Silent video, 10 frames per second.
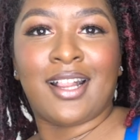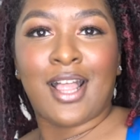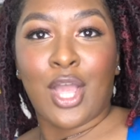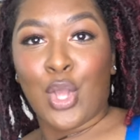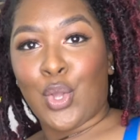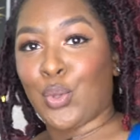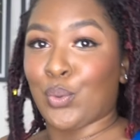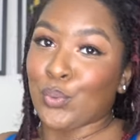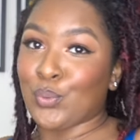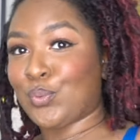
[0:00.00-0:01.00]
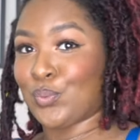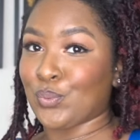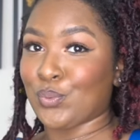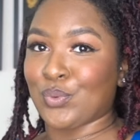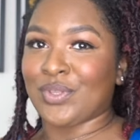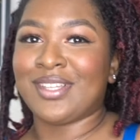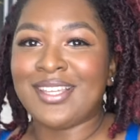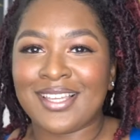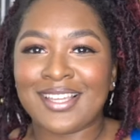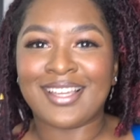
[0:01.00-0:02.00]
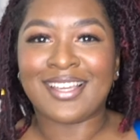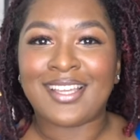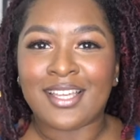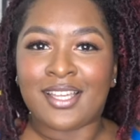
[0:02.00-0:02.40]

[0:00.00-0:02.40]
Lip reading: It, honestly, I don't think the camera is doing